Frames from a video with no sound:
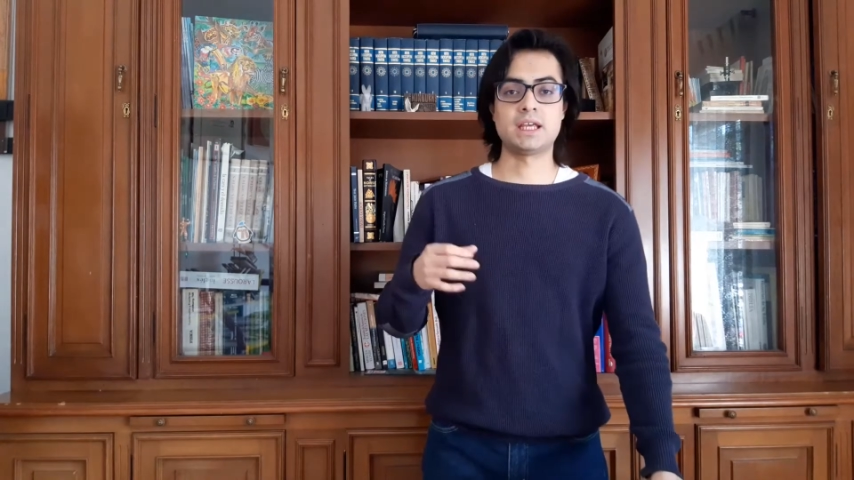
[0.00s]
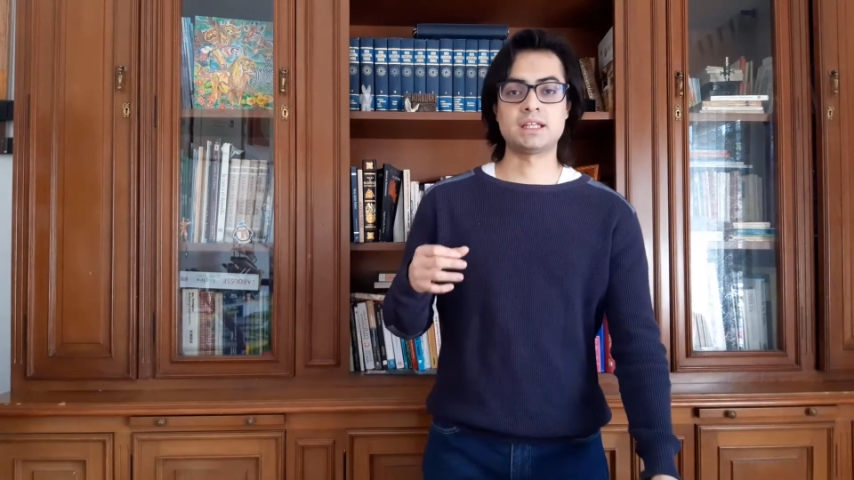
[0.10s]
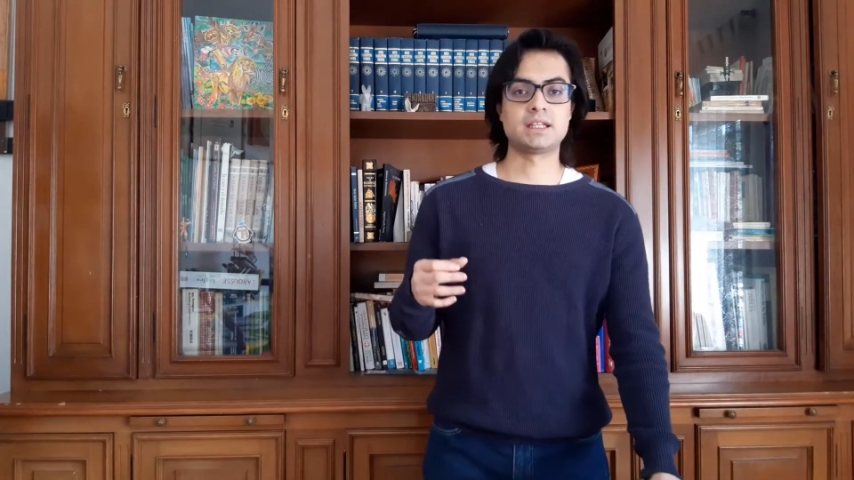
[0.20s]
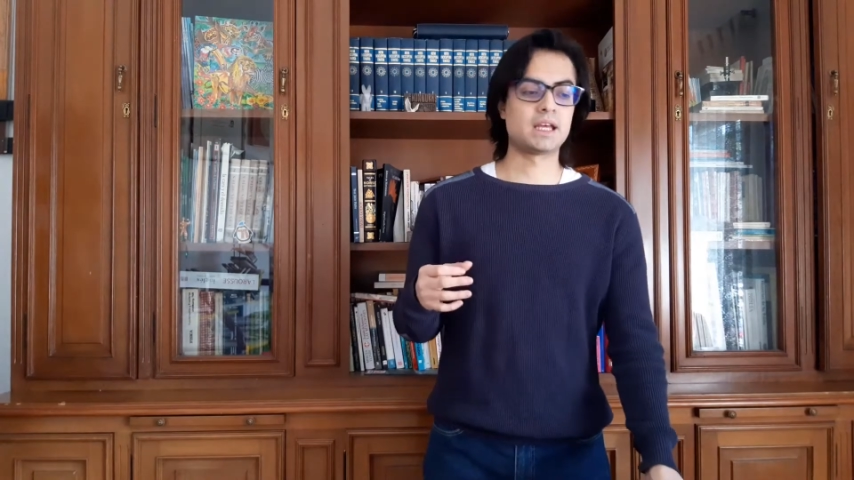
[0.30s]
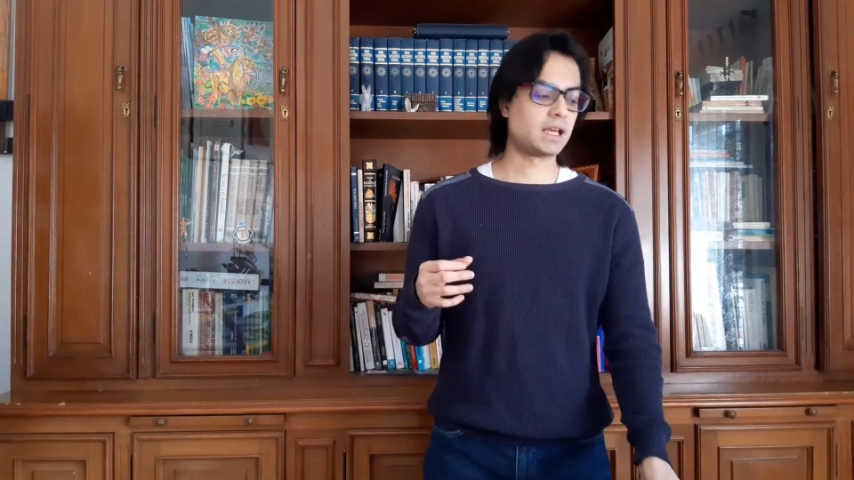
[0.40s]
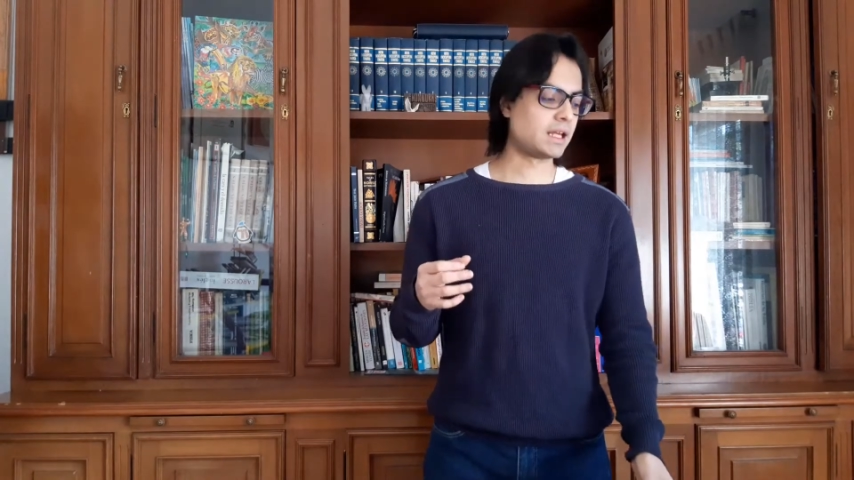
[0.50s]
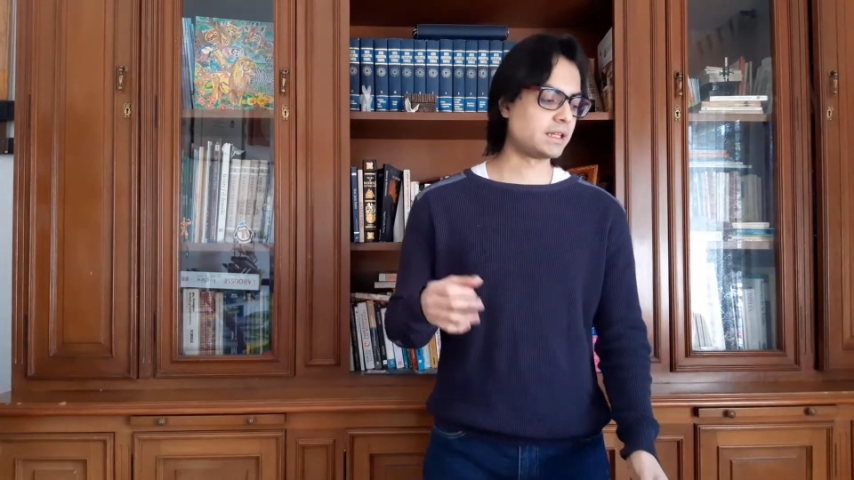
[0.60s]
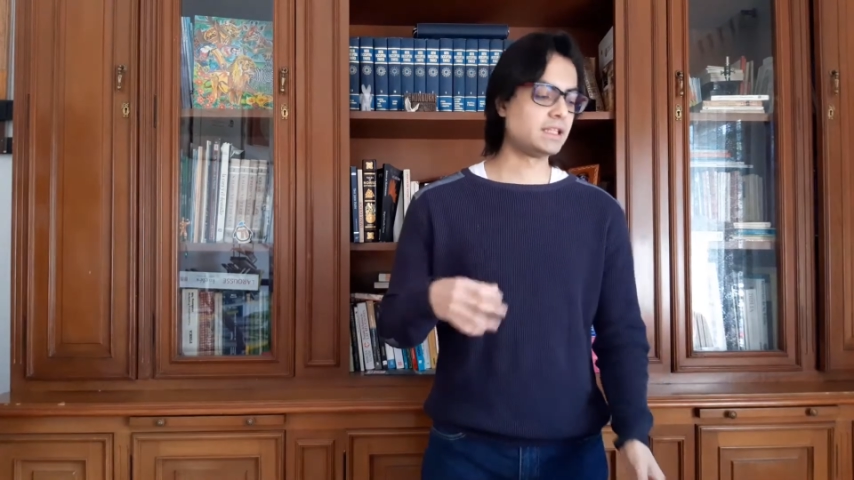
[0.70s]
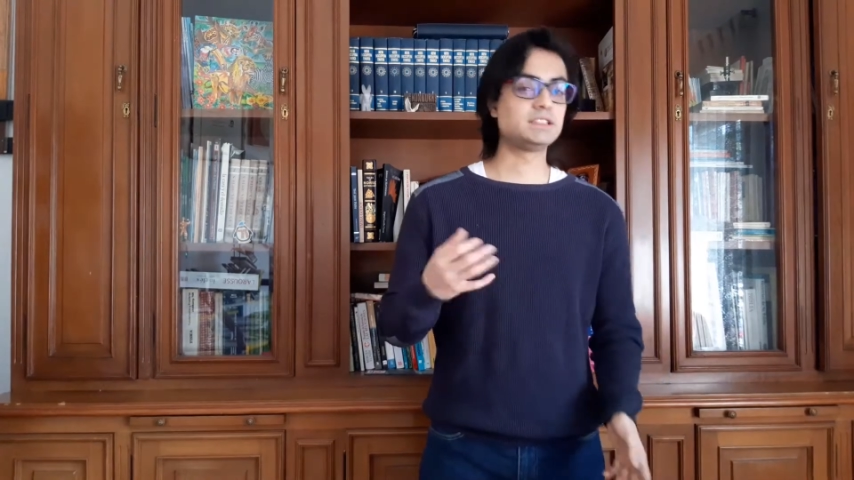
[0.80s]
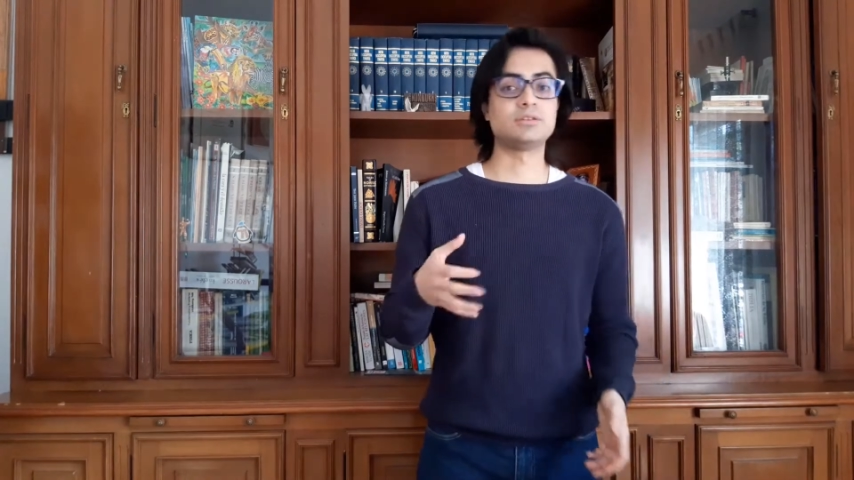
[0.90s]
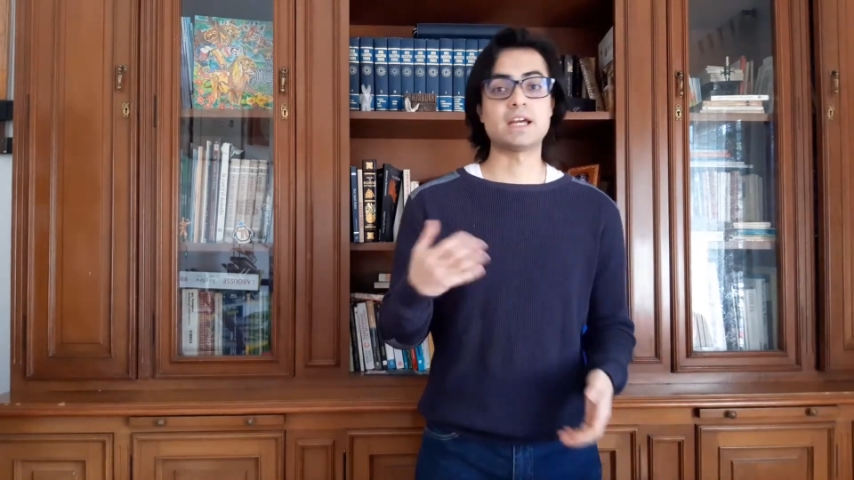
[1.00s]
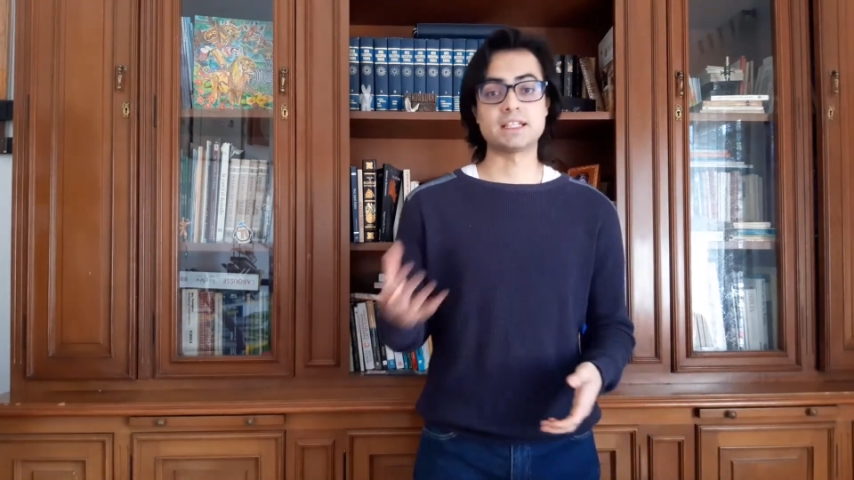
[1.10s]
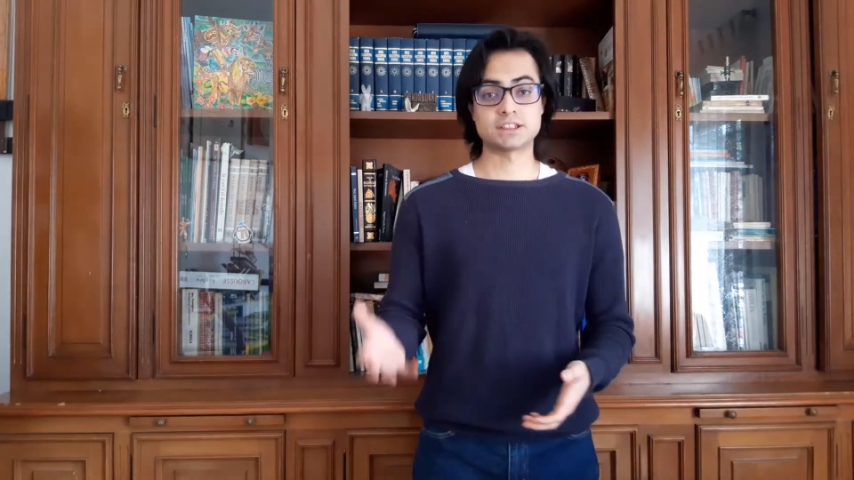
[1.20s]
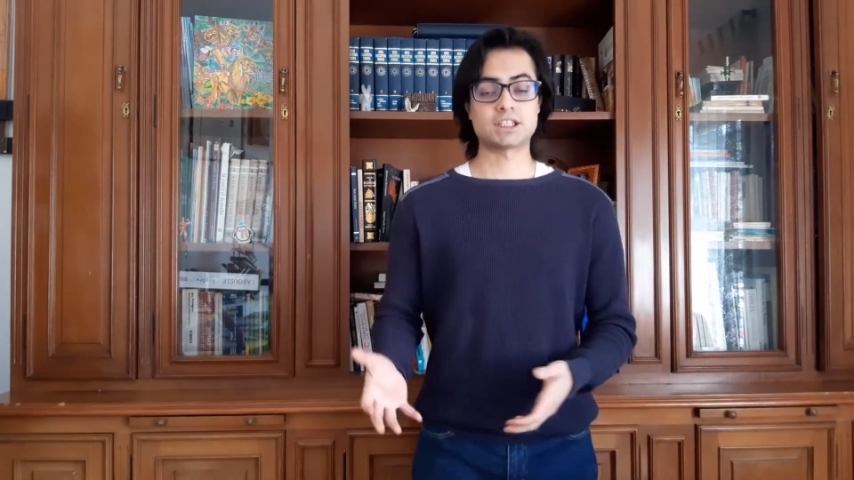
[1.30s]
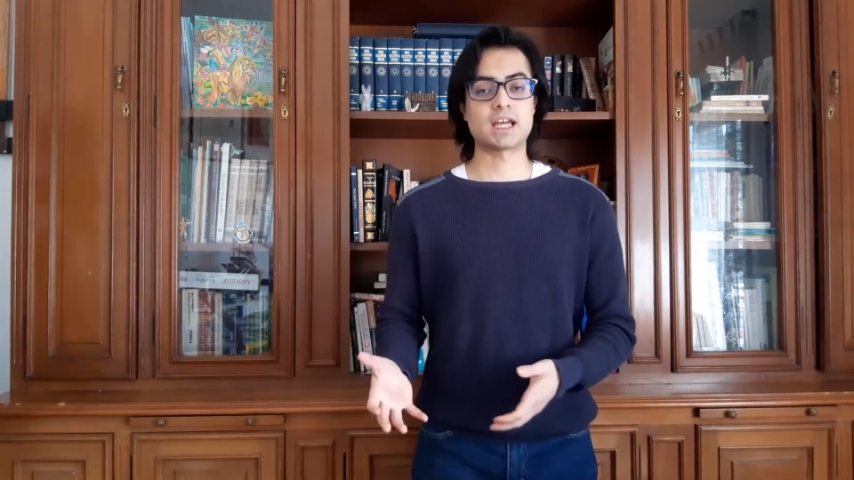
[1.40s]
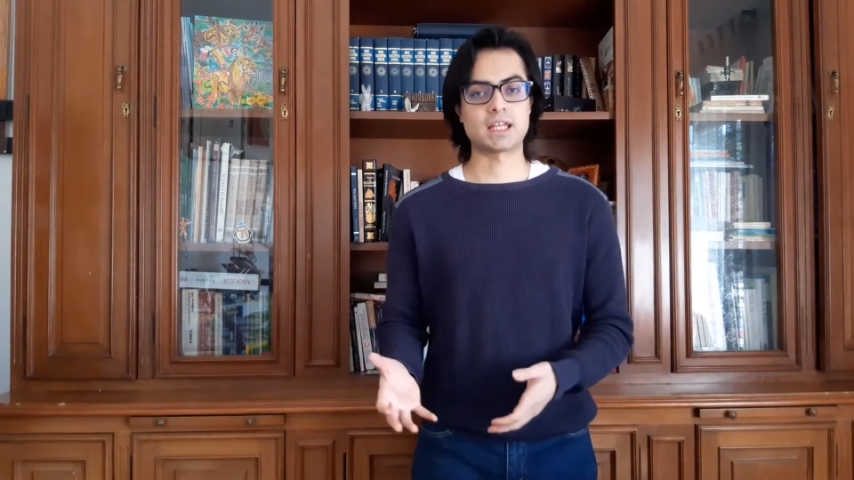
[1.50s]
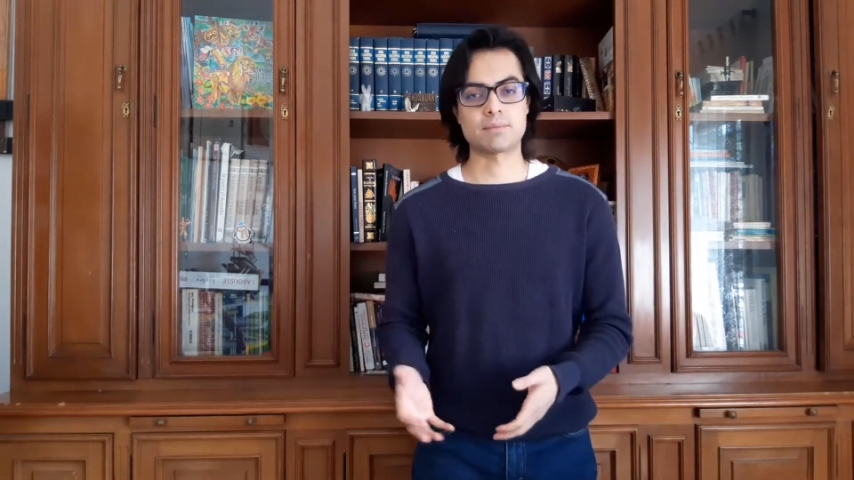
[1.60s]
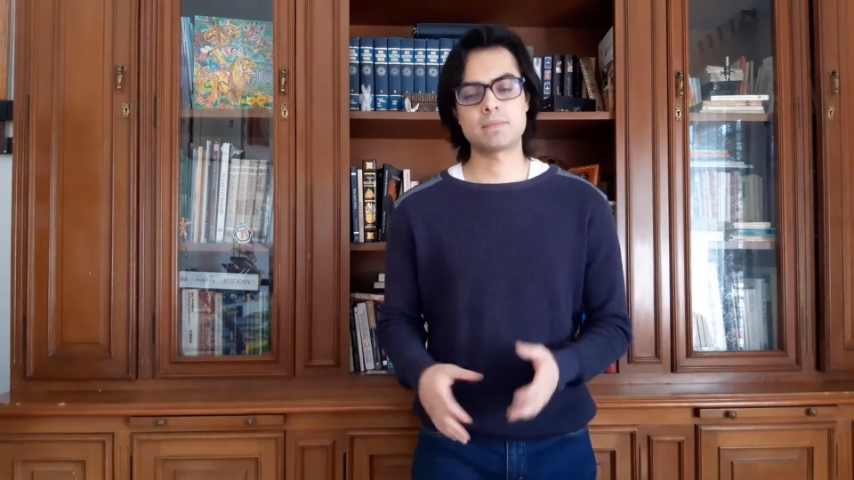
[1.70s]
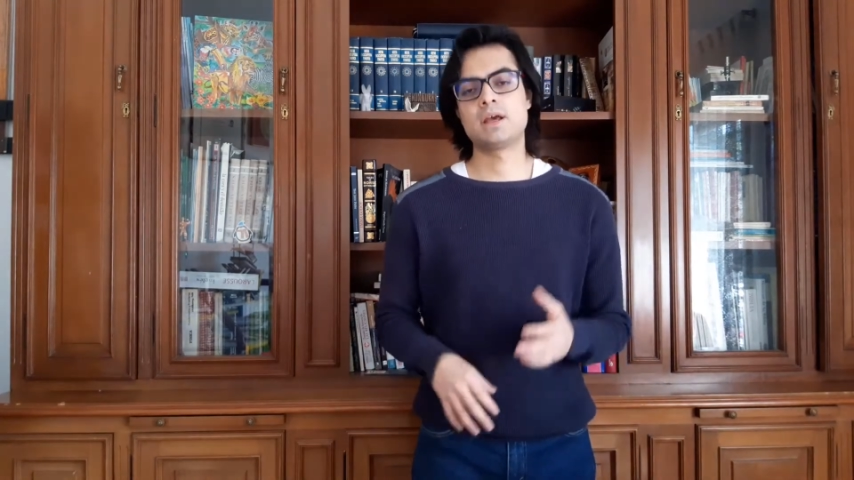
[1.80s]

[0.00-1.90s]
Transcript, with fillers: in the disunited China.